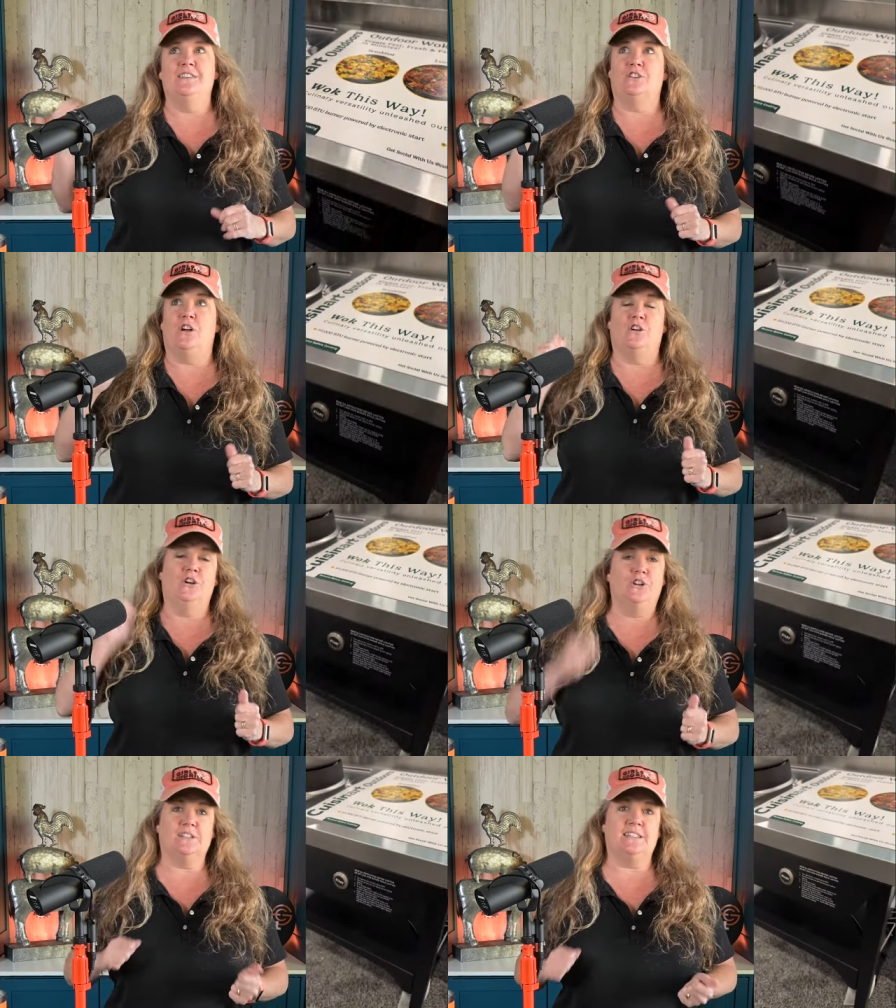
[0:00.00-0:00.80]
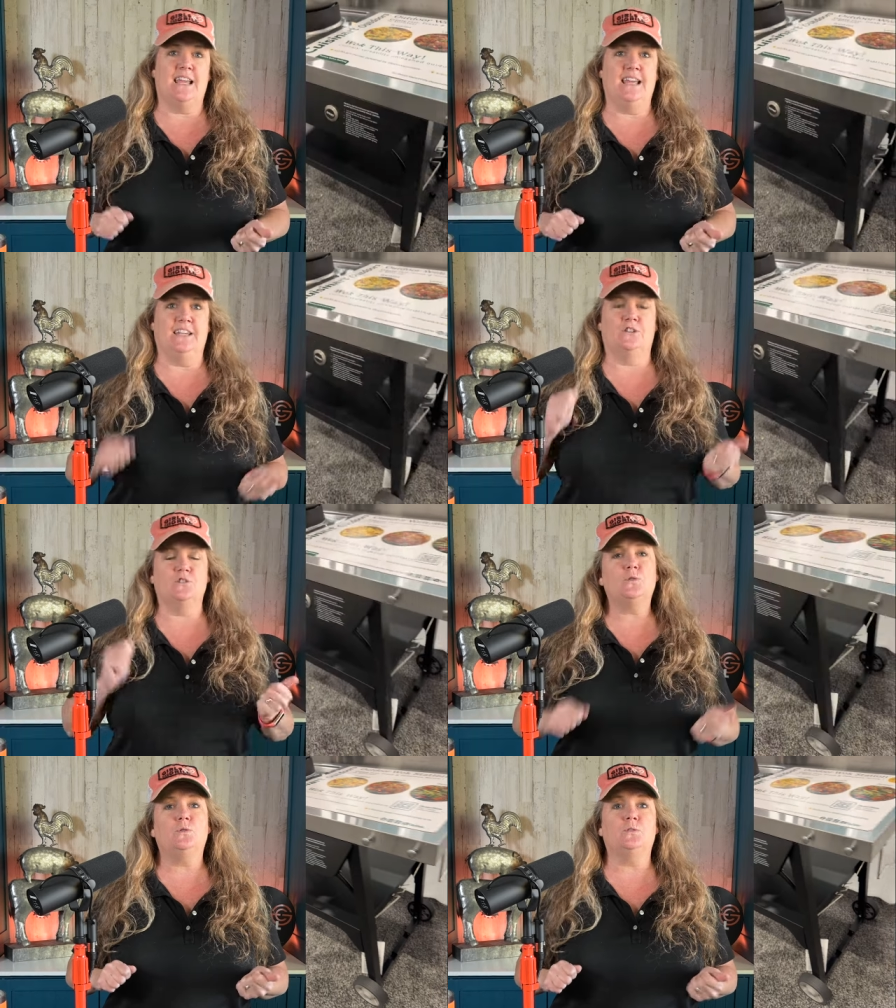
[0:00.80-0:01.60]
There are hooks to hang your
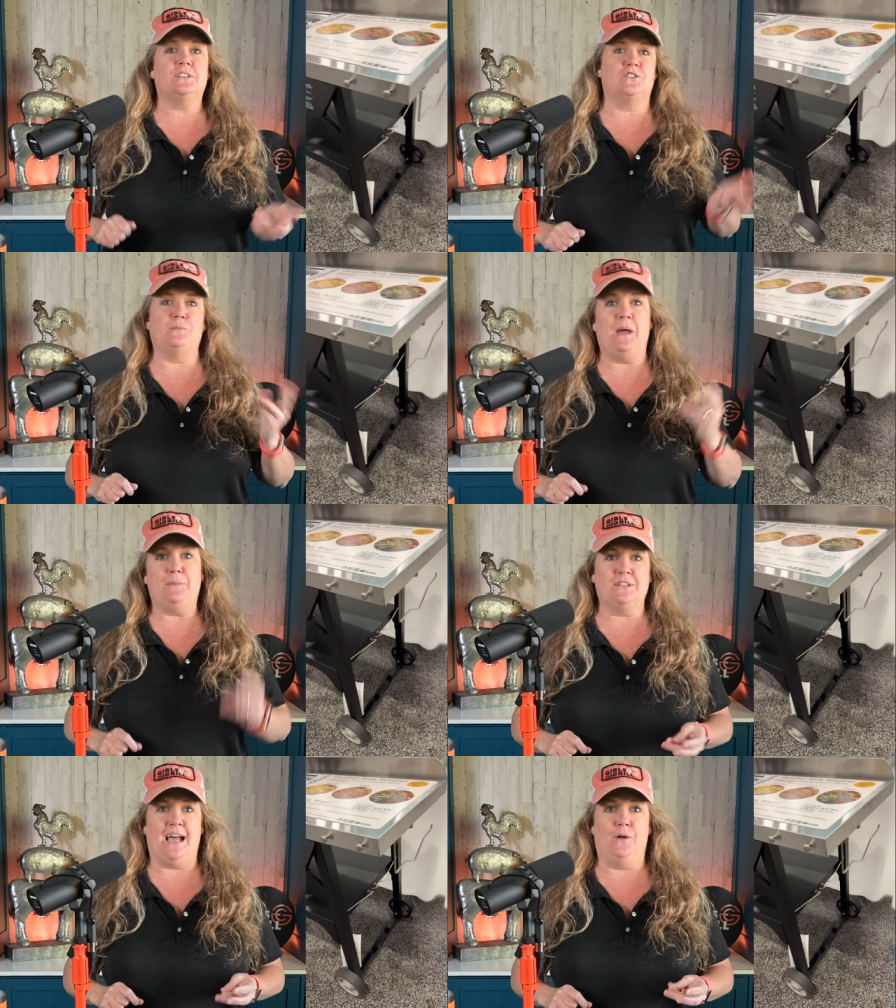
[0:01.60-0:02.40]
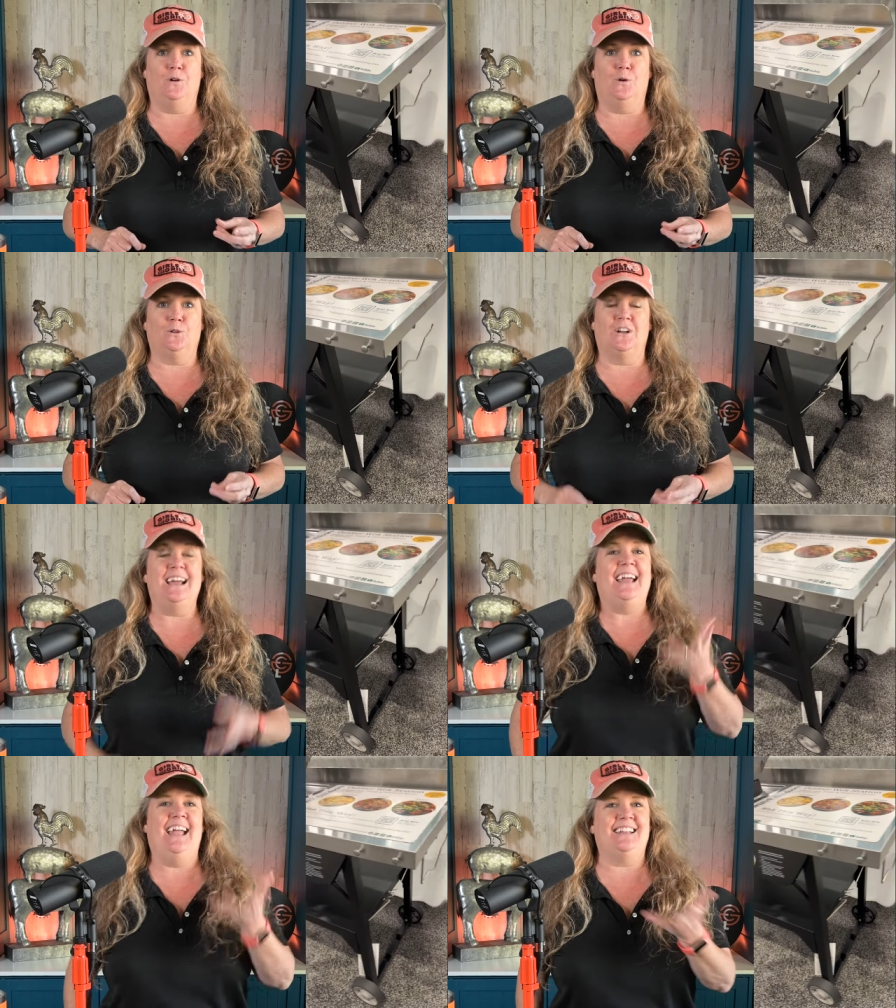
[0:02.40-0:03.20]
tools, there's a paper towel holder,
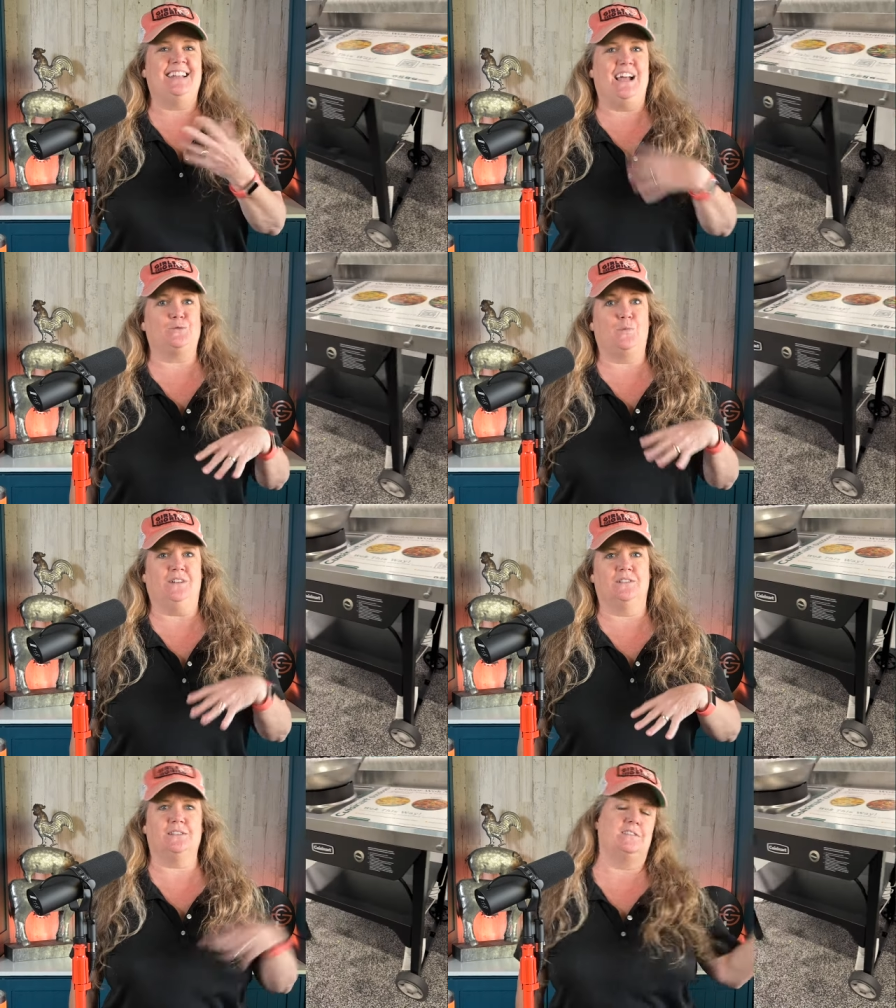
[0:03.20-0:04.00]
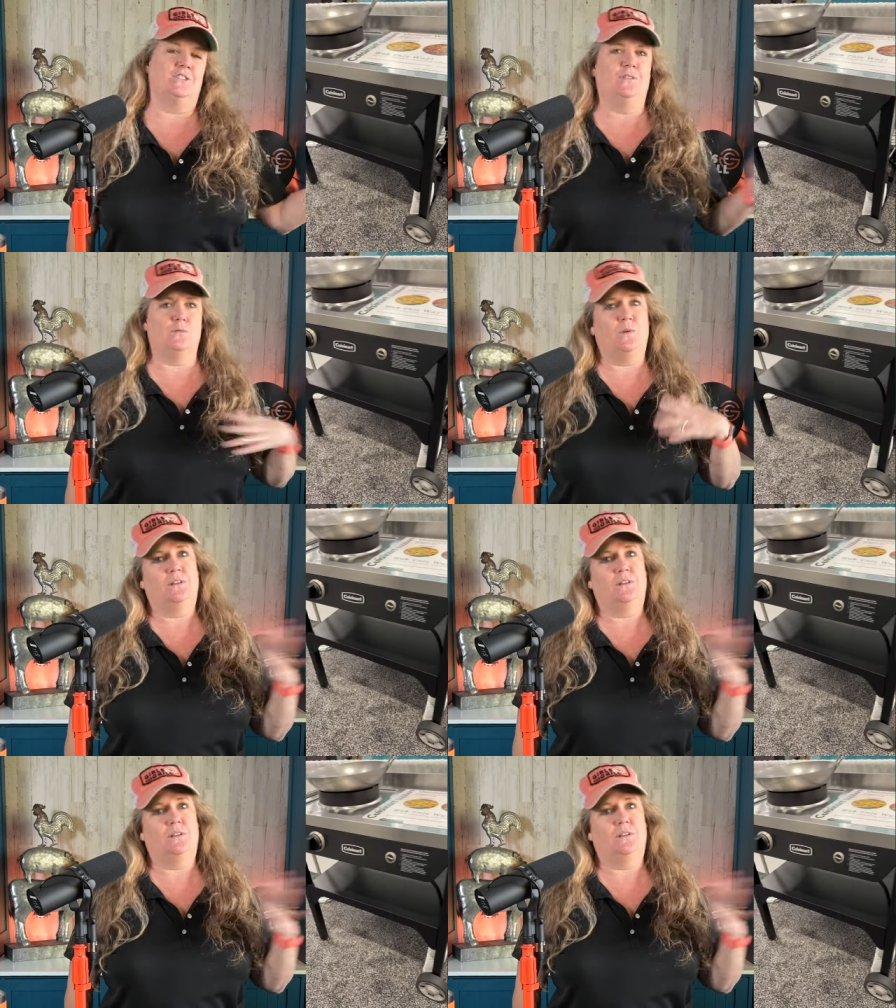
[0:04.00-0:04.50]
and it has wheels so you can